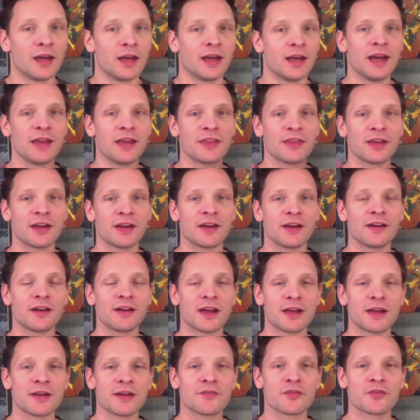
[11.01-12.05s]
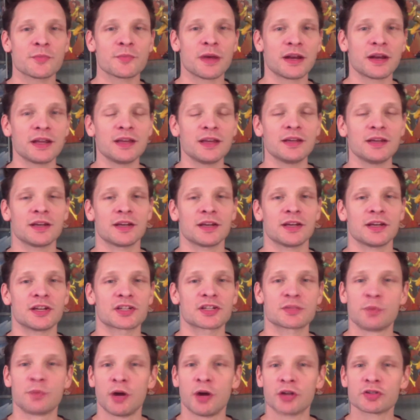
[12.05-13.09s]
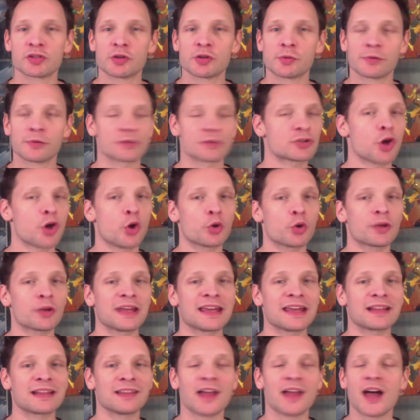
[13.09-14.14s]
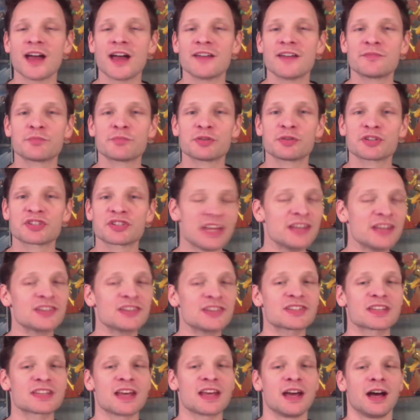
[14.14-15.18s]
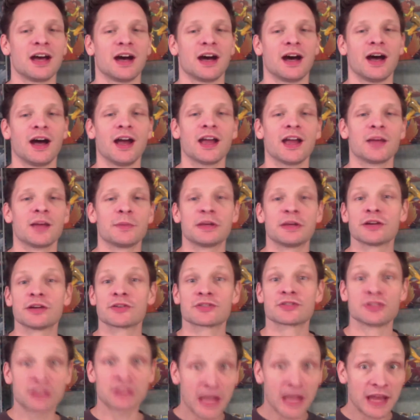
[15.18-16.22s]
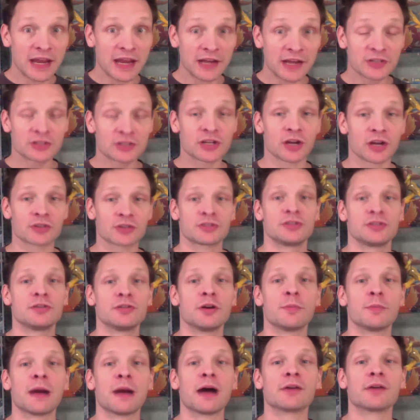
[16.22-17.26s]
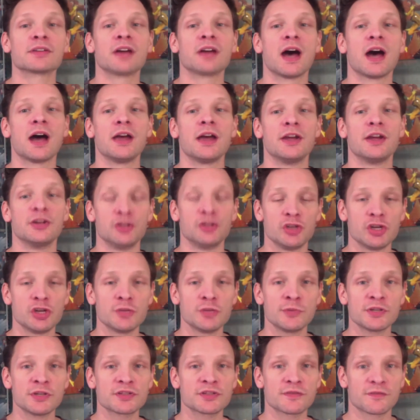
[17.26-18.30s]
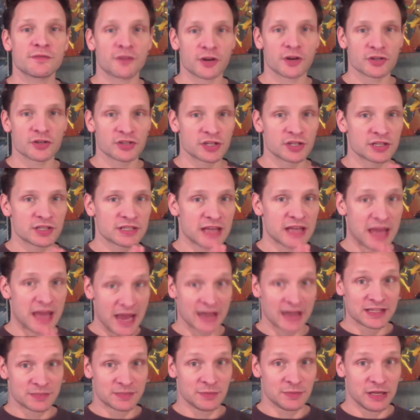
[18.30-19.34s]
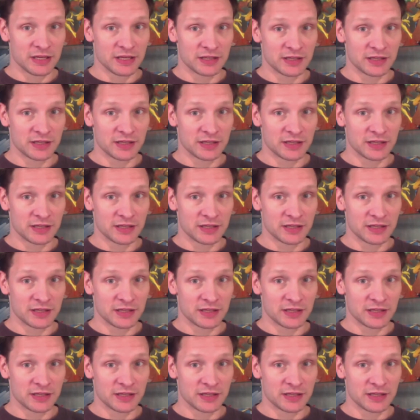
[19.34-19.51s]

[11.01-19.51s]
there, hey everybody, it's Baltimore with Total Geek Live Presents. I am here today to talk to you about Inhumans versus X-Men.